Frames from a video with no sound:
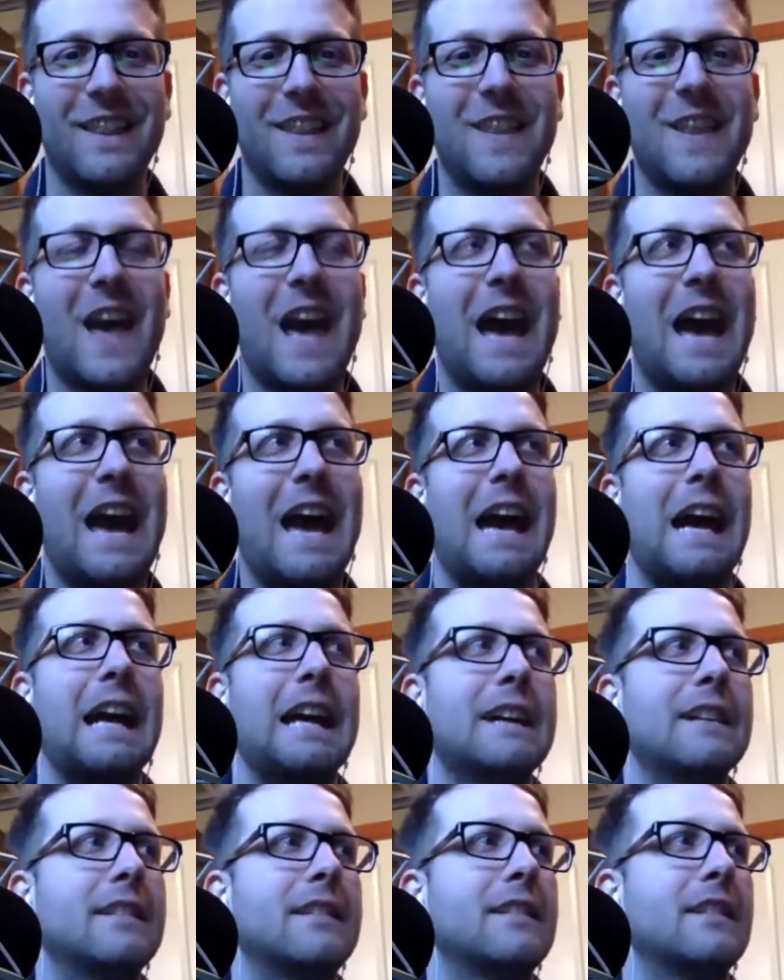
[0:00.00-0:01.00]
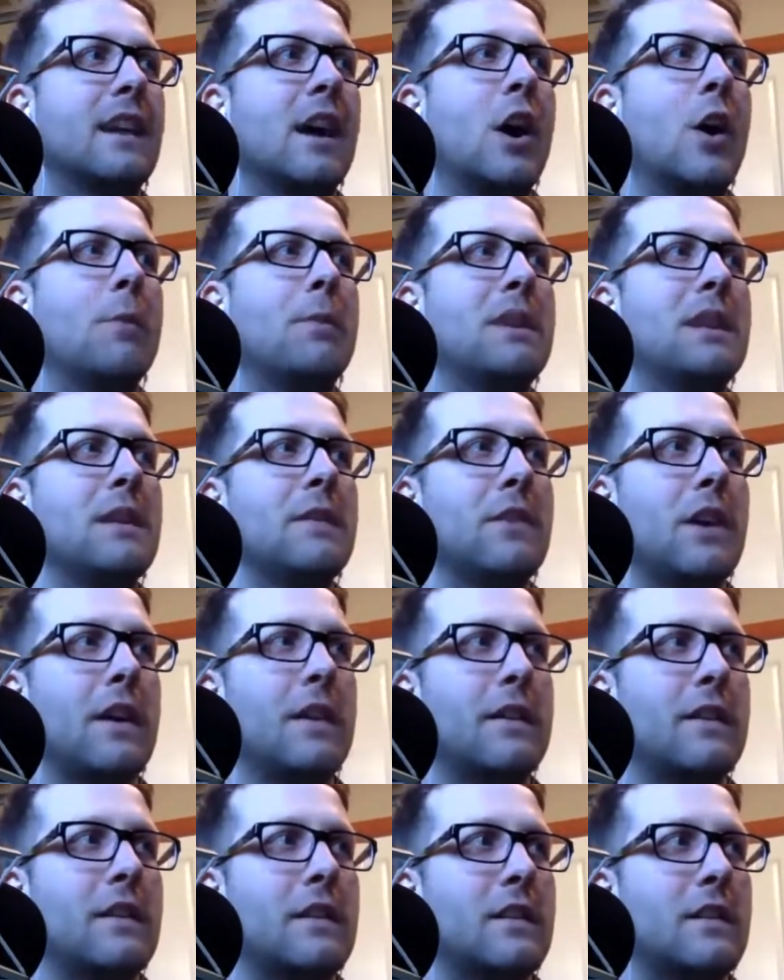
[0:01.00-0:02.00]
that help give
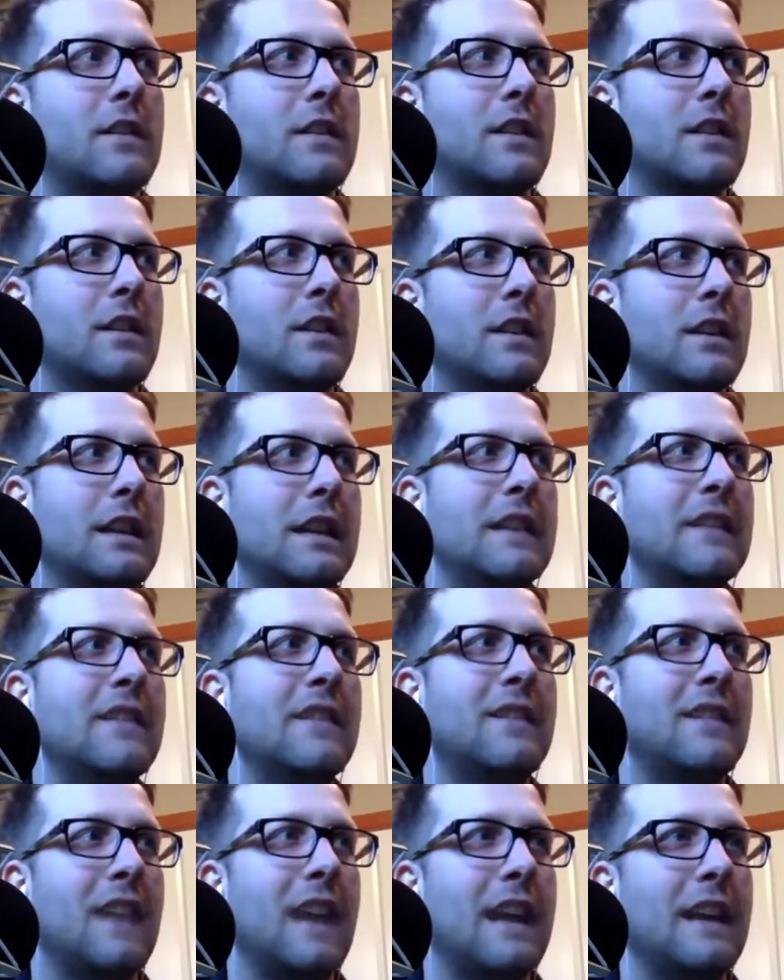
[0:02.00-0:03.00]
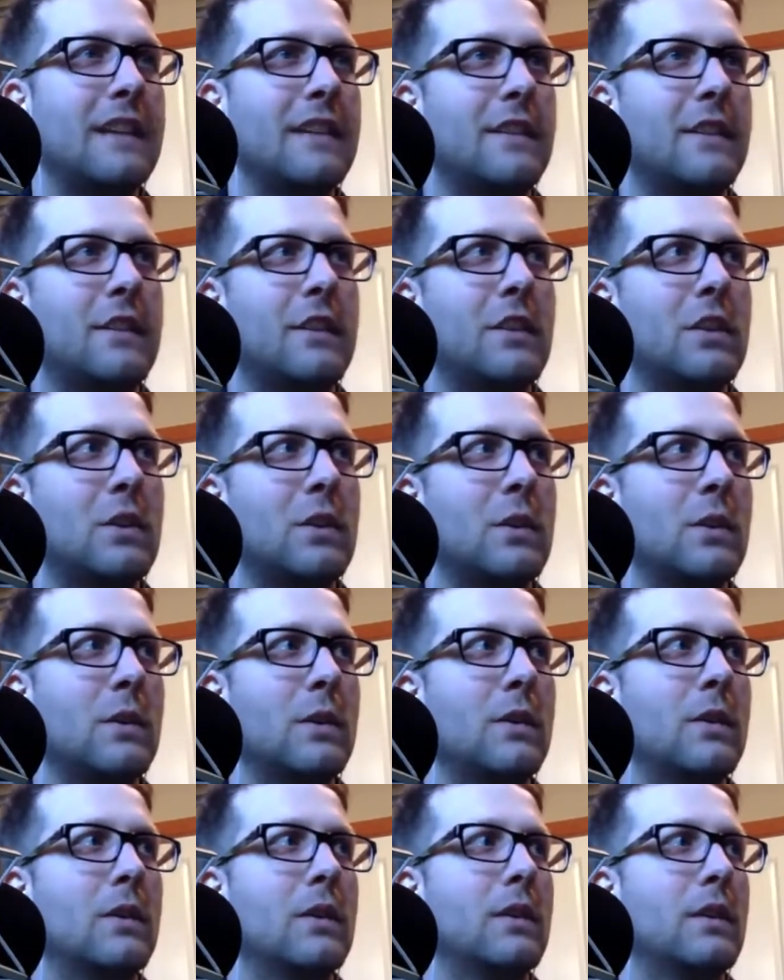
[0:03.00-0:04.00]
us insight
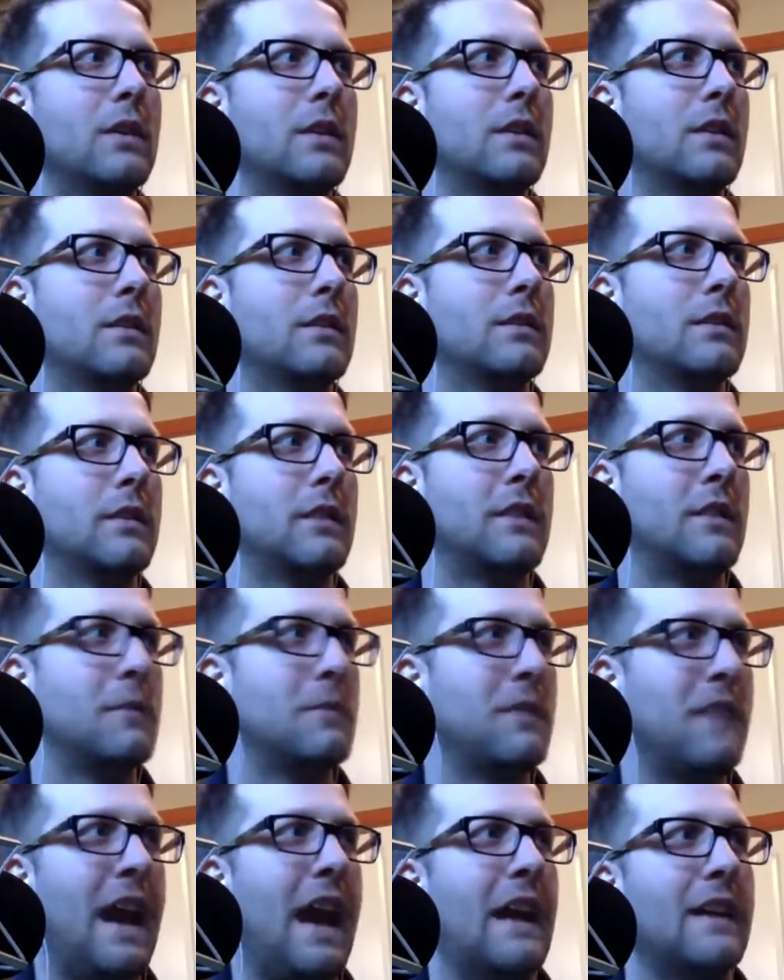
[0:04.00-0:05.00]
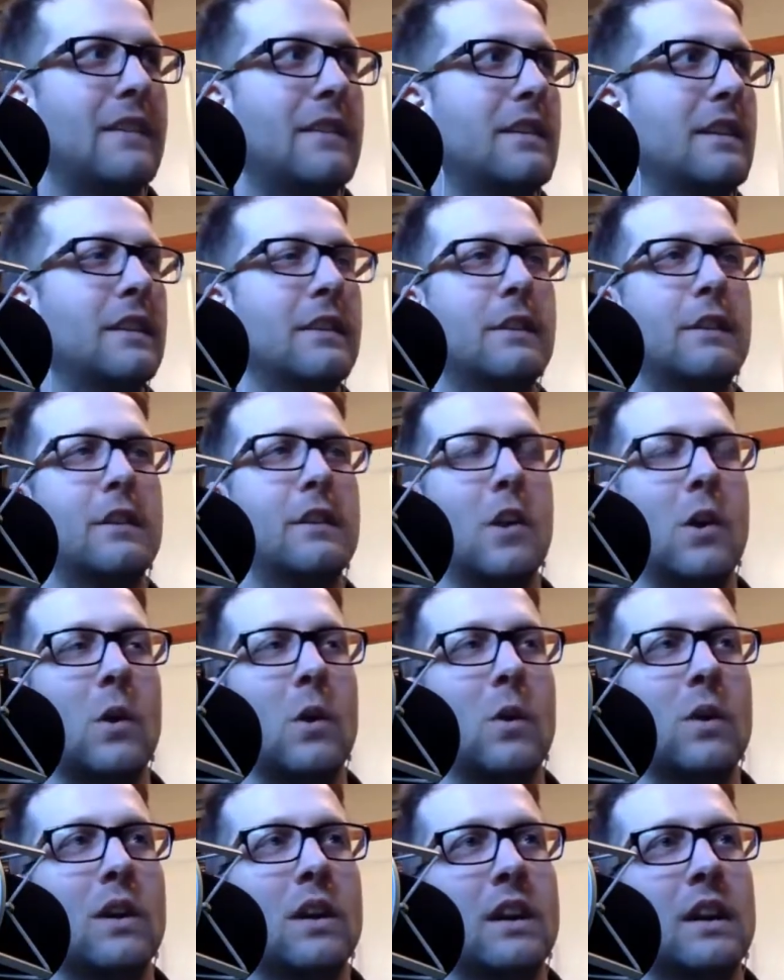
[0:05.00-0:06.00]
to some text? And
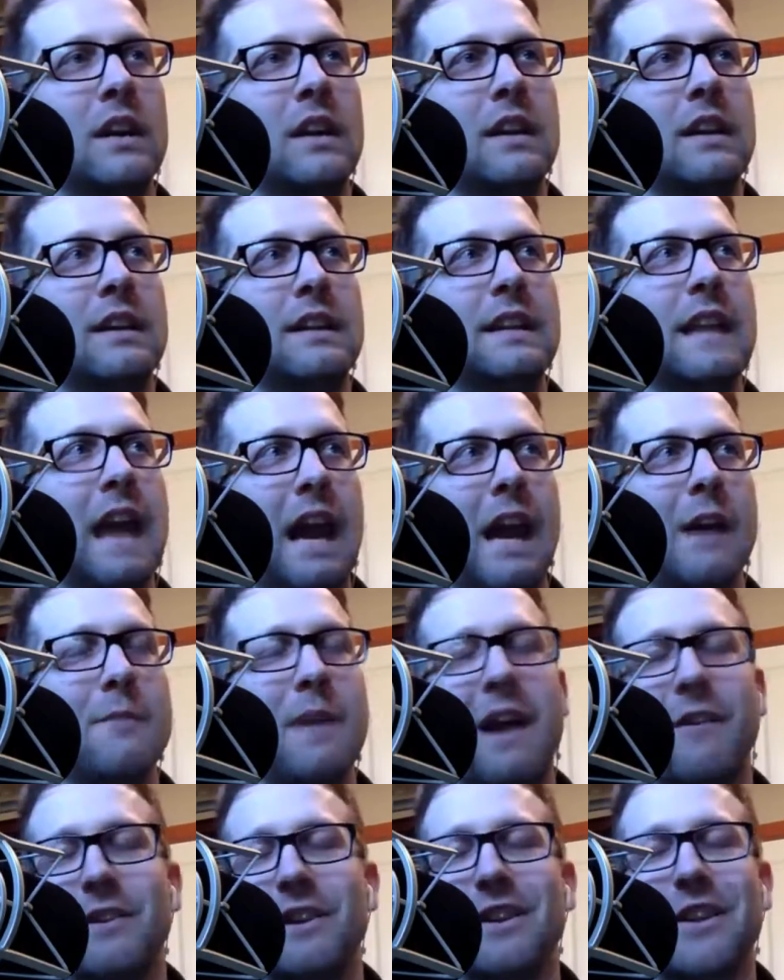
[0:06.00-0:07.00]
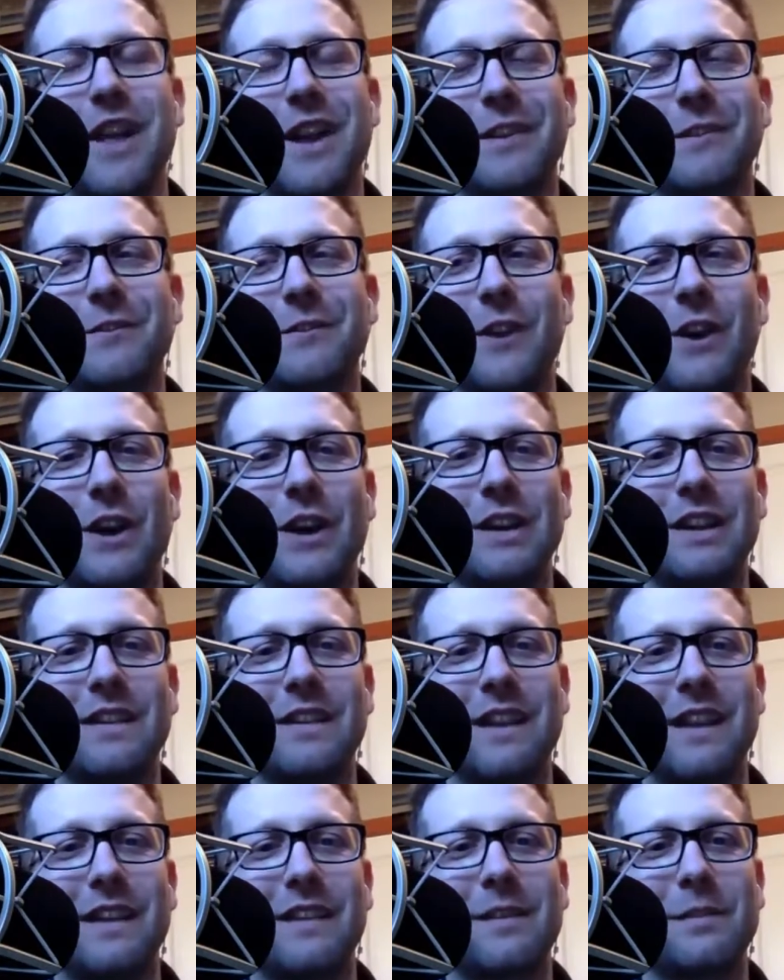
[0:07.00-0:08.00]
so, yeah, I'm having a lot of fun
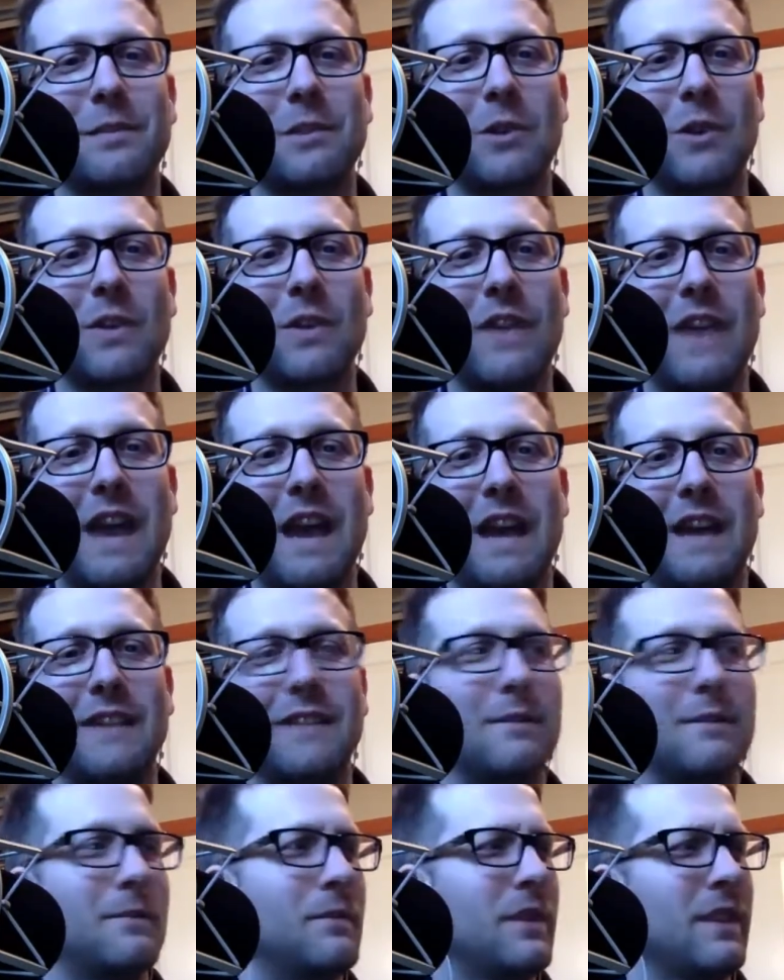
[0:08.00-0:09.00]
as I explore that.